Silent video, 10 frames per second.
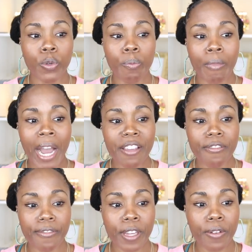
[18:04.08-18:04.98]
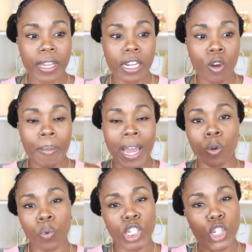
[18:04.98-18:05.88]
You might feel that no
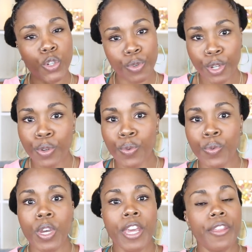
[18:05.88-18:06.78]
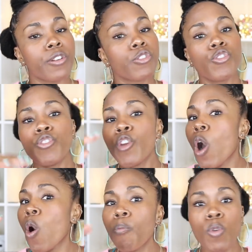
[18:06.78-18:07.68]
matter what you do, there's
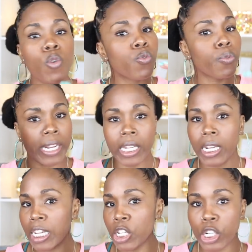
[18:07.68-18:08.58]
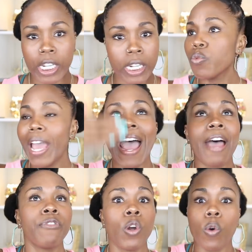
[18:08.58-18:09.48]
no mood regulation.
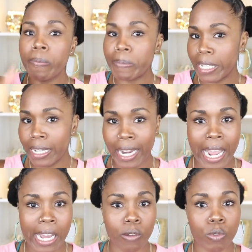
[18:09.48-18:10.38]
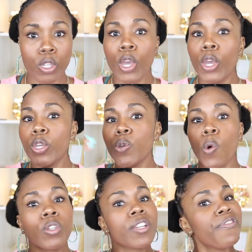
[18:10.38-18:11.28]
Have no ups and downs
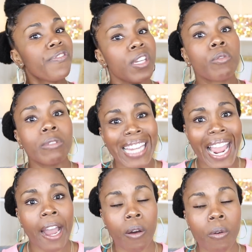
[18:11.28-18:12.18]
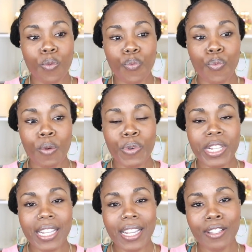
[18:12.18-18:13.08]
you only feel down. What we
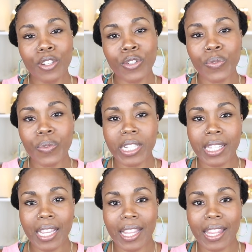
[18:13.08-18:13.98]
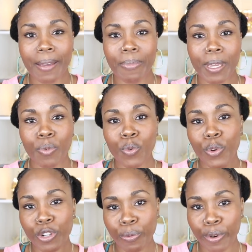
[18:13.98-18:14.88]
tend to do is think that people
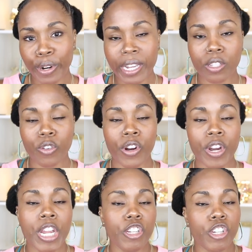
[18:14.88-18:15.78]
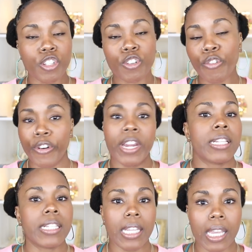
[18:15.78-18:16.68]
who are depressed are just
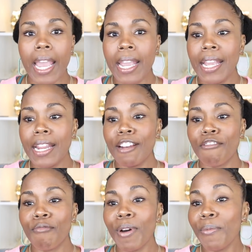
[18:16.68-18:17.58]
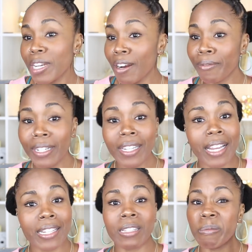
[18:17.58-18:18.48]
crazy. And what we don't
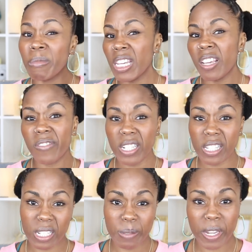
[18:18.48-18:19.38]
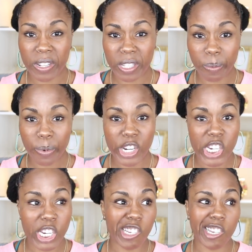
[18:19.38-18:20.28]
realize is many of us experience
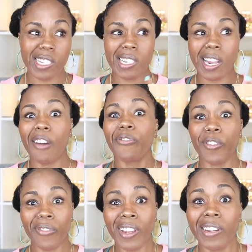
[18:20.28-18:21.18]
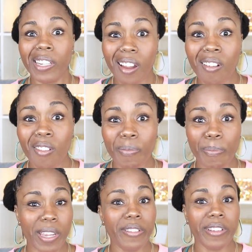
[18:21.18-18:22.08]
depression, just not for very long
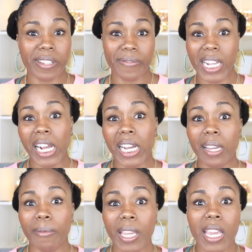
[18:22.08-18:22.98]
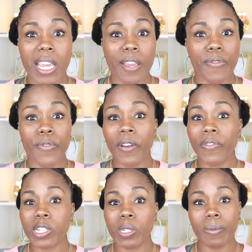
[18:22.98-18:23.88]
periods of time. If you've
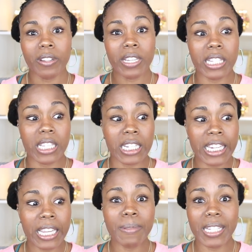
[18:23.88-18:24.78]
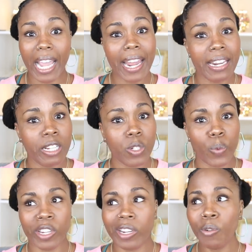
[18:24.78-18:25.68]
ever experienced the deep sadness
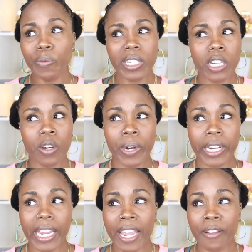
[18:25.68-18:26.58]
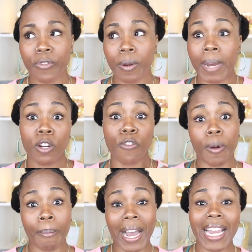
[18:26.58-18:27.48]
where you don't really know where it came from, I know
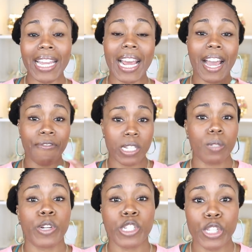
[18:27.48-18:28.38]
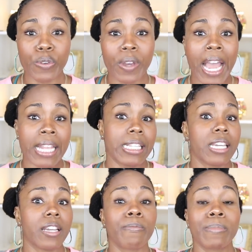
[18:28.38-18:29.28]
from mine, I've expressed to you guys,
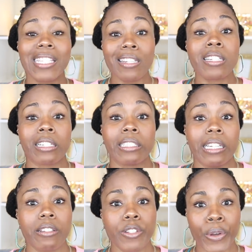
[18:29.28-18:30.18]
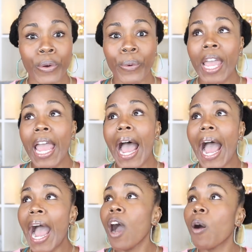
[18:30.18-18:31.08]
it comes seasonally. So
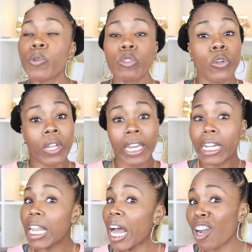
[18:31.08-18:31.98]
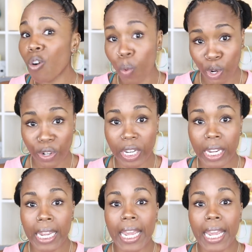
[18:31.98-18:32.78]
I almost know like clockwork.